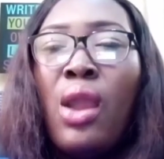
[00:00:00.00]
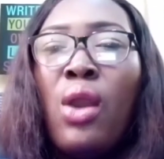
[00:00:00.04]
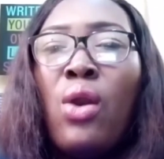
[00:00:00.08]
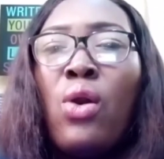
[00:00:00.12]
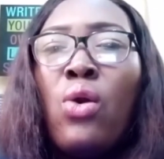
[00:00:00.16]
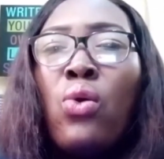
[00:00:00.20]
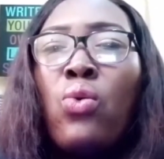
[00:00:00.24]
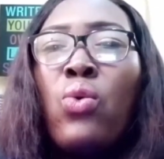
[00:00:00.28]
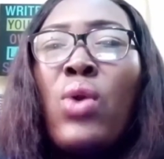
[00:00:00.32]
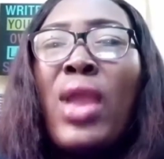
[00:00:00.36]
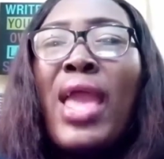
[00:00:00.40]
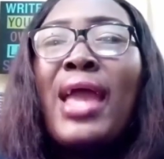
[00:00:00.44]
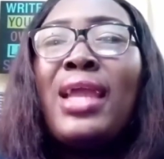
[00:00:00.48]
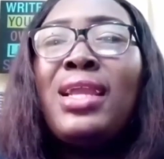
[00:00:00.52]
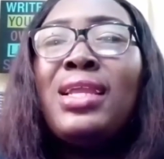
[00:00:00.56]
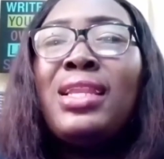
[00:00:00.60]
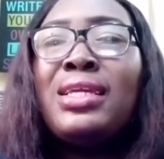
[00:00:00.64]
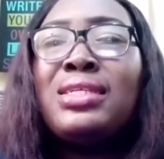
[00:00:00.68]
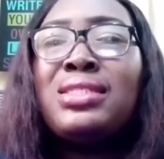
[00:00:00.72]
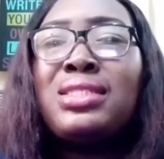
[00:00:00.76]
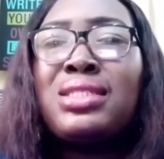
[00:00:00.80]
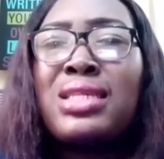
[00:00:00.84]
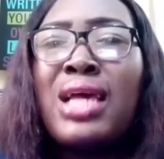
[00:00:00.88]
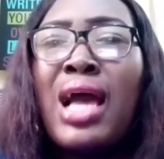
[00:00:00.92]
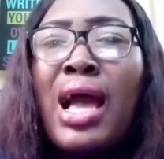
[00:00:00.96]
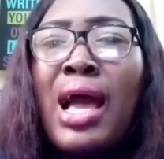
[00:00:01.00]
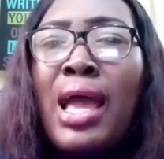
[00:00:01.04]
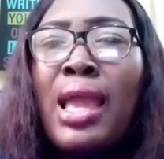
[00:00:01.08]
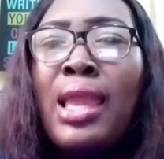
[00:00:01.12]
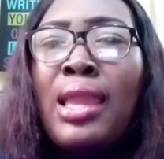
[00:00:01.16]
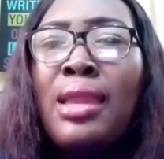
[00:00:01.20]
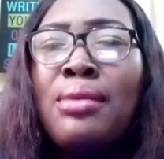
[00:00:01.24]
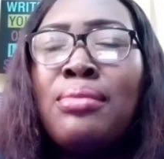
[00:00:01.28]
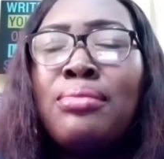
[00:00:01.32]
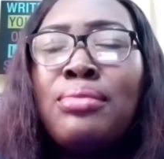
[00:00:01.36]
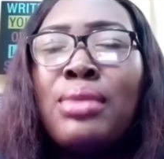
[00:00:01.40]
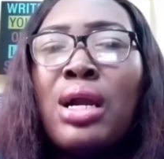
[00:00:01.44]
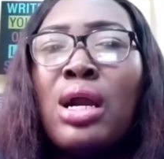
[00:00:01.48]
We're in a
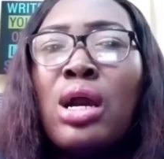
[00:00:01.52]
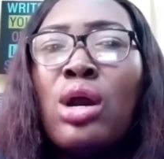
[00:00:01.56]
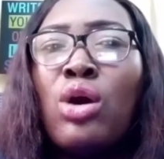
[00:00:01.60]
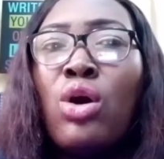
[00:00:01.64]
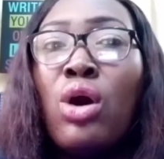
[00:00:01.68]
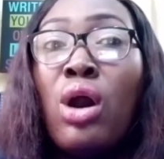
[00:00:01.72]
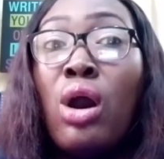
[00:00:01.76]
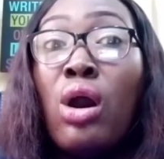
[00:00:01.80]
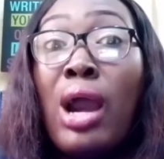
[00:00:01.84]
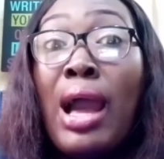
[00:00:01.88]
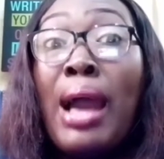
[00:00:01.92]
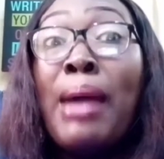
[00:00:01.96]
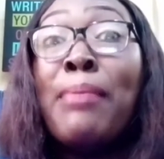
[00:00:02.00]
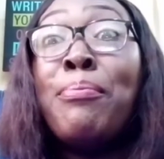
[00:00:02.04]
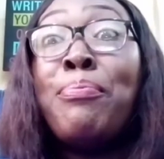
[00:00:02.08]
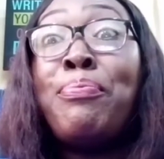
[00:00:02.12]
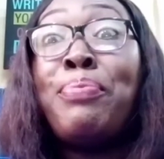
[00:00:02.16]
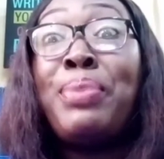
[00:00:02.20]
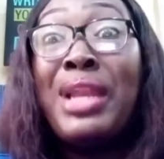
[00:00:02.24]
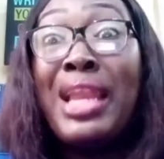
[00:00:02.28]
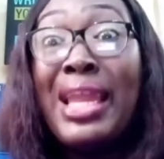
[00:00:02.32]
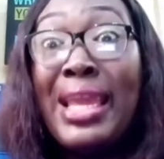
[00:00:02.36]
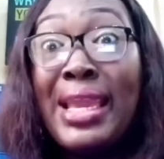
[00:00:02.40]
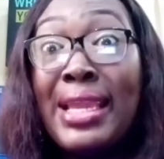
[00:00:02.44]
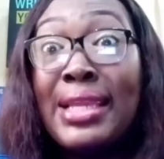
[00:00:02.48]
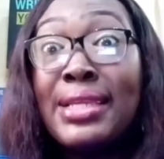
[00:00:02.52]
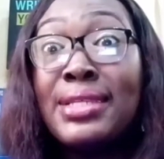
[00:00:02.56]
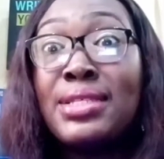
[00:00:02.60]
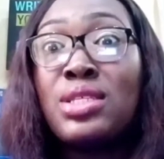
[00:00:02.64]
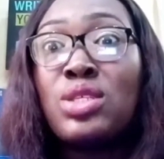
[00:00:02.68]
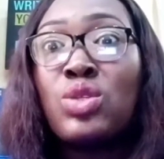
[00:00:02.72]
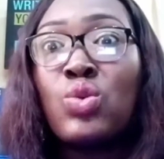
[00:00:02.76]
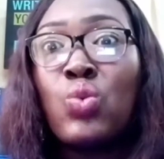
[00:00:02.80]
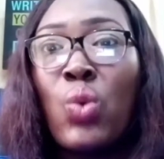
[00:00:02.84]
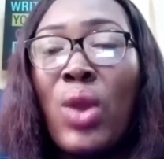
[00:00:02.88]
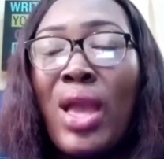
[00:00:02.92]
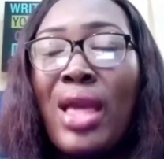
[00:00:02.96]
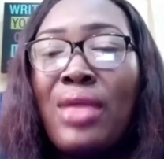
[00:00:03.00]
time and place
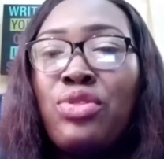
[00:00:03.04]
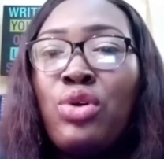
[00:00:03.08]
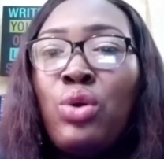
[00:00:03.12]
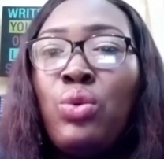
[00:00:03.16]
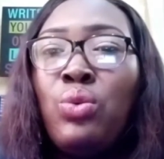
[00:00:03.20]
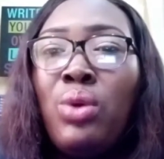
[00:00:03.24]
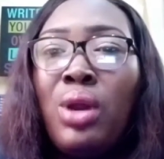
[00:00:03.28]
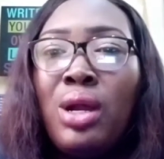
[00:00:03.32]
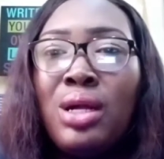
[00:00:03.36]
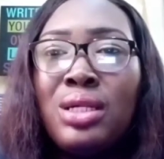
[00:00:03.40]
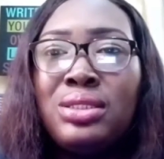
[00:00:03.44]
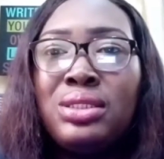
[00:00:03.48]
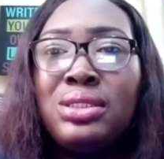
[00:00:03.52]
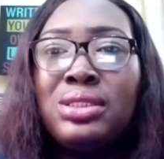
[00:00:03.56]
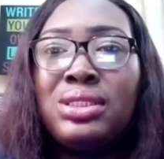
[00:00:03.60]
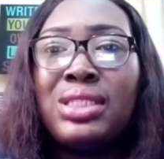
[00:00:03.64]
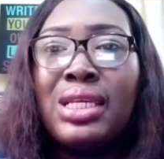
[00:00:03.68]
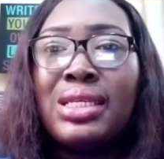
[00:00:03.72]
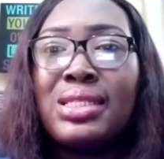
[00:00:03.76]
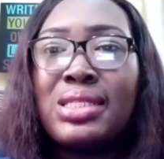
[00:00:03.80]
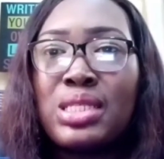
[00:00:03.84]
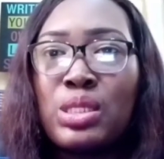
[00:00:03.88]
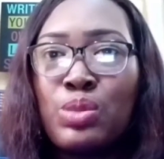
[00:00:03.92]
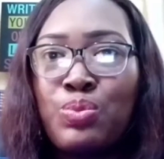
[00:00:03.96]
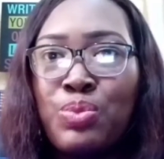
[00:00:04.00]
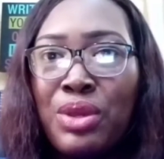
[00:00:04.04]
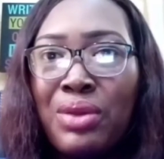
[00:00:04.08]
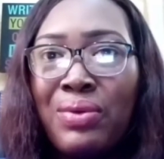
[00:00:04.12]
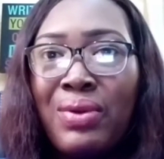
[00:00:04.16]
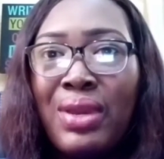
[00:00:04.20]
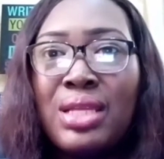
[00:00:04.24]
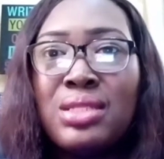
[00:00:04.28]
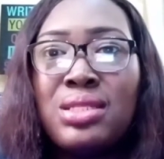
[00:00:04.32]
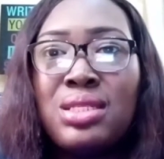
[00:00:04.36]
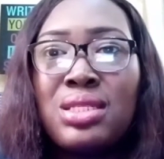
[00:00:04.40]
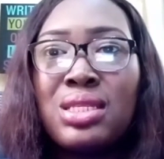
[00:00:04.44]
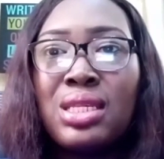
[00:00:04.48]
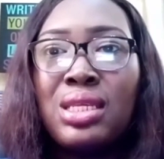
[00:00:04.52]
where the world is
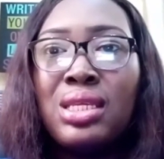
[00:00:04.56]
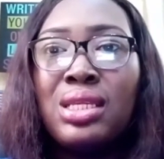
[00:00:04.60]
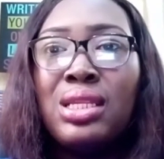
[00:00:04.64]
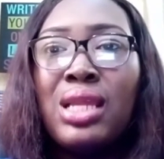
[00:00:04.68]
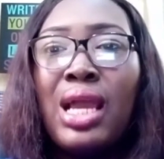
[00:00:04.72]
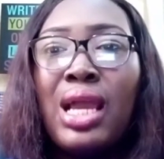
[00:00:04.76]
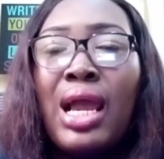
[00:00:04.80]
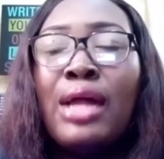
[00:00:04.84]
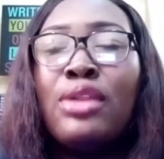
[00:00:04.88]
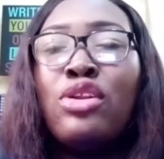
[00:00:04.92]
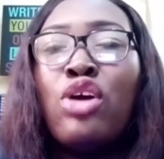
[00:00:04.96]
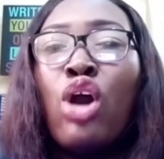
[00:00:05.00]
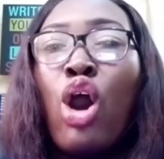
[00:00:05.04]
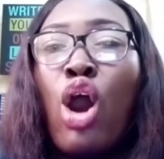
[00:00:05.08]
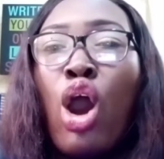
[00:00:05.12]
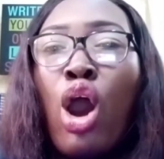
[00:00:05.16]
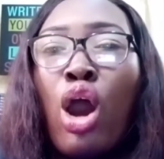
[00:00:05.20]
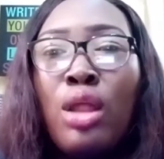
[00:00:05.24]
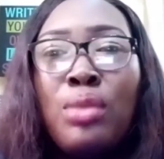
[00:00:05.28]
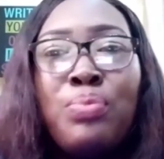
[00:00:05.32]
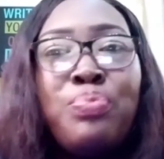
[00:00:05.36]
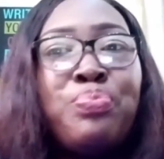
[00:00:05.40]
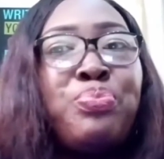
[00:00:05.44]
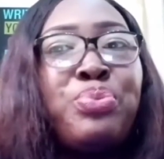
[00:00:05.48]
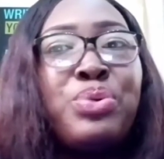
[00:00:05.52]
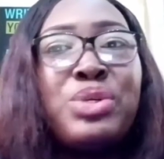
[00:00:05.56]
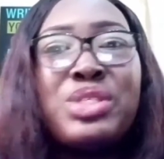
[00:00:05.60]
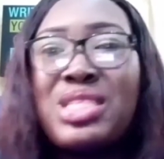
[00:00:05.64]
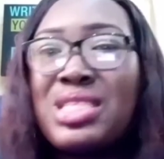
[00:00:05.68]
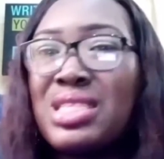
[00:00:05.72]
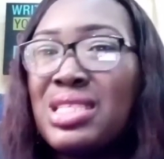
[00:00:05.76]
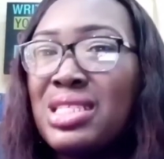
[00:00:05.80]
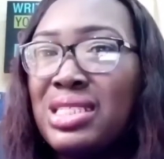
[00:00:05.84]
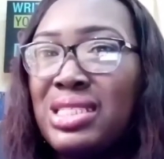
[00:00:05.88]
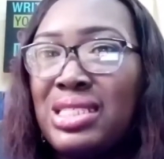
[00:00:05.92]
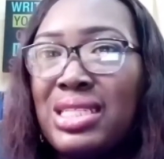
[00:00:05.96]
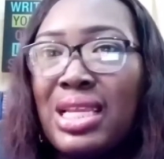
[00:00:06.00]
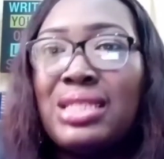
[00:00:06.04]
experiencing an
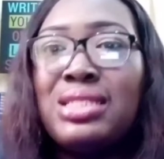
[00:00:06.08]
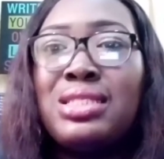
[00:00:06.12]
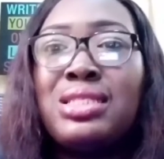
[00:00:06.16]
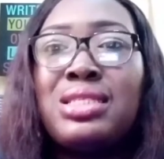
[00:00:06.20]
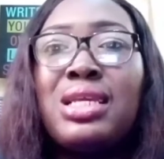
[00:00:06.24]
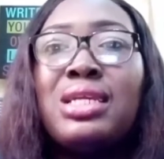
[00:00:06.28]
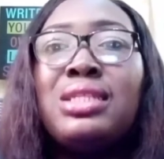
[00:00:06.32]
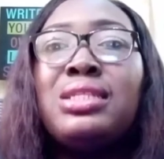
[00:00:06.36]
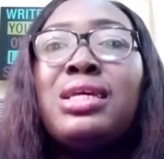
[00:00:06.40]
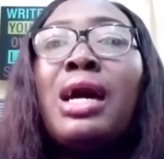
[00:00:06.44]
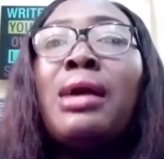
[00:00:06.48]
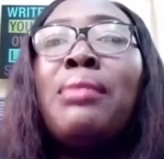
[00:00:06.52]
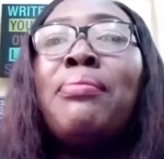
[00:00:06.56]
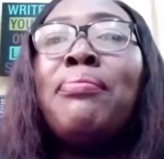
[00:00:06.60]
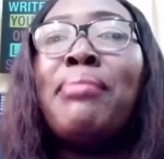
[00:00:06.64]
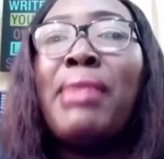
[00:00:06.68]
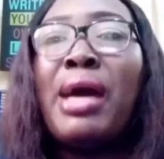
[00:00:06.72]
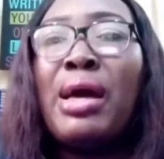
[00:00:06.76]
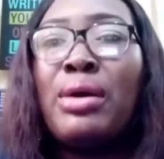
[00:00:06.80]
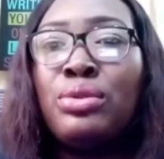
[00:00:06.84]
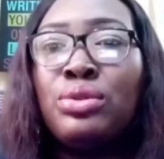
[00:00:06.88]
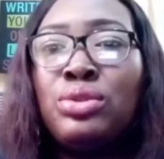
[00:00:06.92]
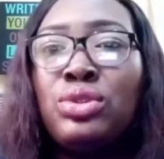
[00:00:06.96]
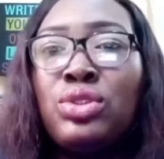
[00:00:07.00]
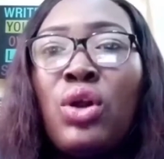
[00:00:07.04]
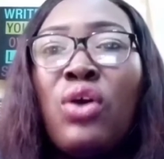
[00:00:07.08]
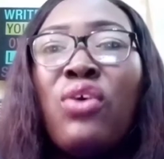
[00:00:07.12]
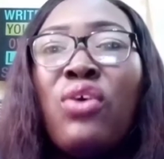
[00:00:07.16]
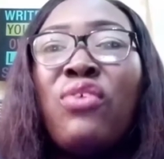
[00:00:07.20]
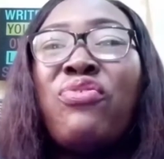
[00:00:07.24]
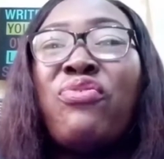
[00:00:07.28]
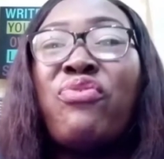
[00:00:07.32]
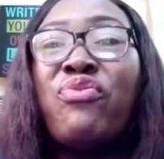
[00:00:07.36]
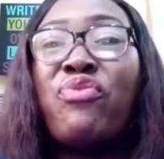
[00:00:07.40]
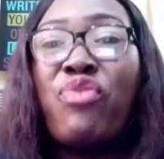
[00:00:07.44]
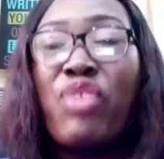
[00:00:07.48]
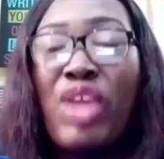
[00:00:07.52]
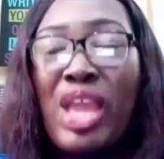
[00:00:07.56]
unprecedented amount of
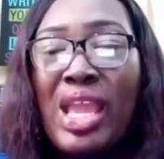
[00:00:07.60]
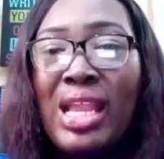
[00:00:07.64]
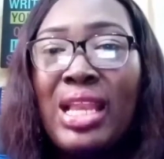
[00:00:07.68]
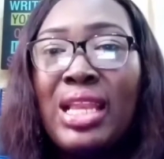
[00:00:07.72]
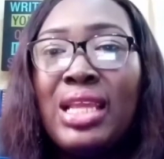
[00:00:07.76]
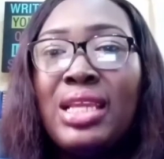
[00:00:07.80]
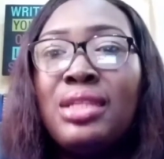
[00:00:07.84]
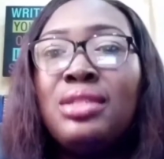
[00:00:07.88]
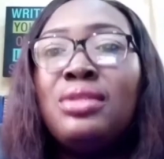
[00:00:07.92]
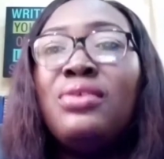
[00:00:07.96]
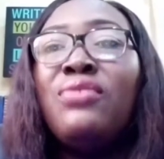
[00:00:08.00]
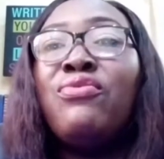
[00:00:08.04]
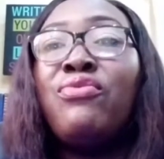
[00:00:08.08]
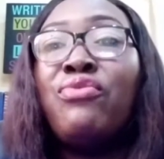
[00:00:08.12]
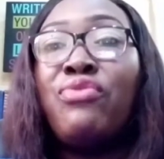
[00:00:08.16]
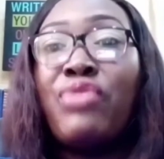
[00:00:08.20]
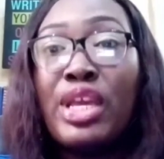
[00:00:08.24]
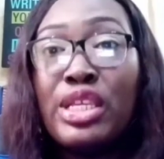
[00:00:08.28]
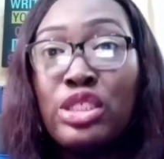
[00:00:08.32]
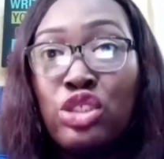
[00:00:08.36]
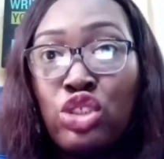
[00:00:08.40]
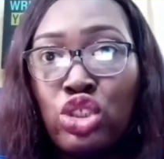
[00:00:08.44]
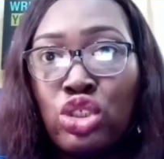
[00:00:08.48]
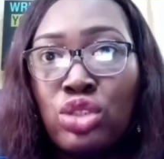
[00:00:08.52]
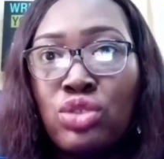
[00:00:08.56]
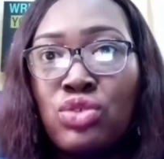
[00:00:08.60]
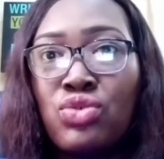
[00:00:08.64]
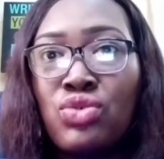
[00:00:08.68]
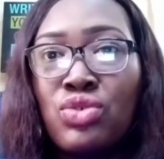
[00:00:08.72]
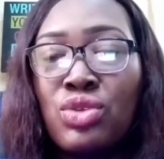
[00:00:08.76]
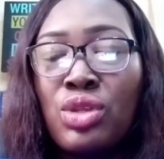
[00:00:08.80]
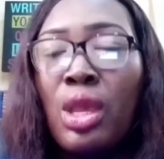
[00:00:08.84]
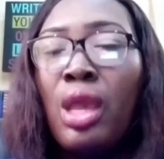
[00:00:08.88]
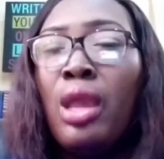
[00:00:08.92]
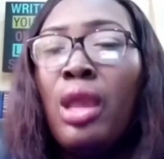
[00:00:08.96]
failing ventures.